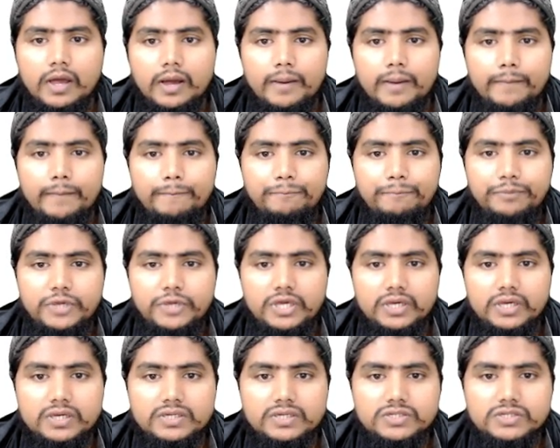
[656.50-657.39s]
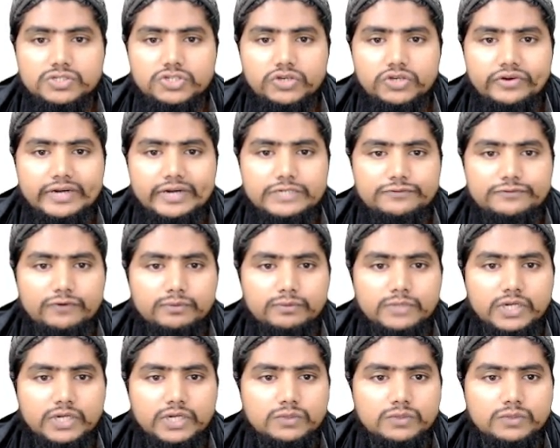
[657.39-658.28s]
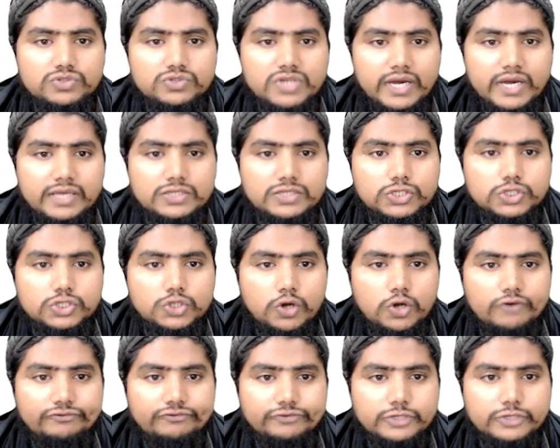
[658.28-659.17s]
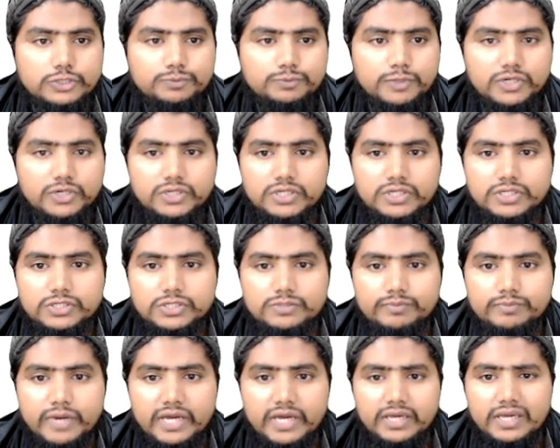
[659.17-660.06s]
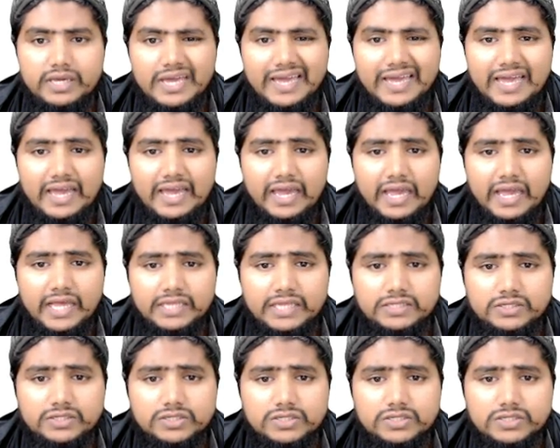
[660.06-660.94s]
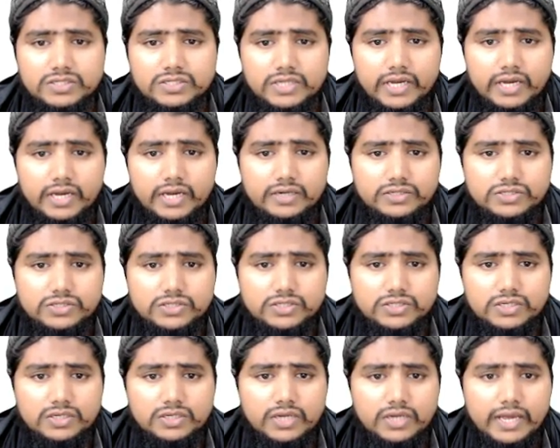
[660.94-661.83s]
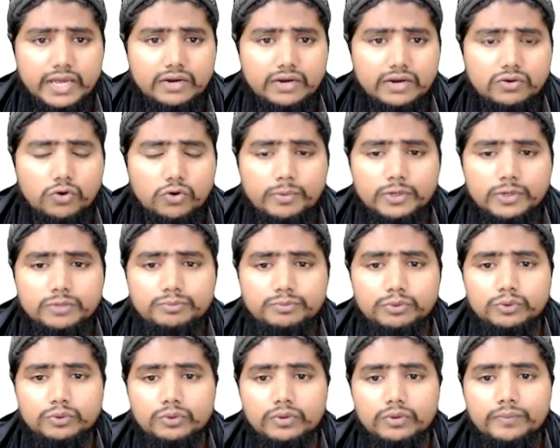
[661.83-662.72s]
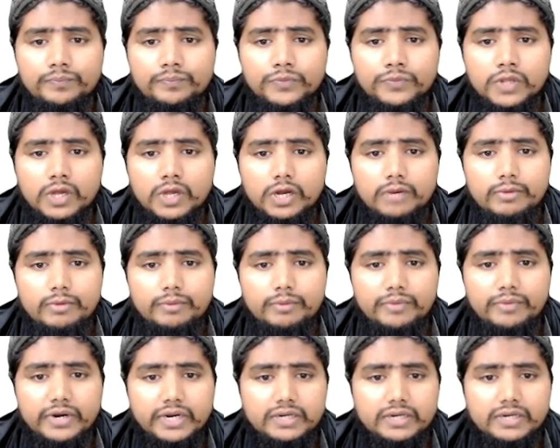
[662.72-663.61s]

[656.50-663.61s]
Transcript: peak secrets from the new science of expertise by Anders Ericsson and Robert Poole. Remember it, the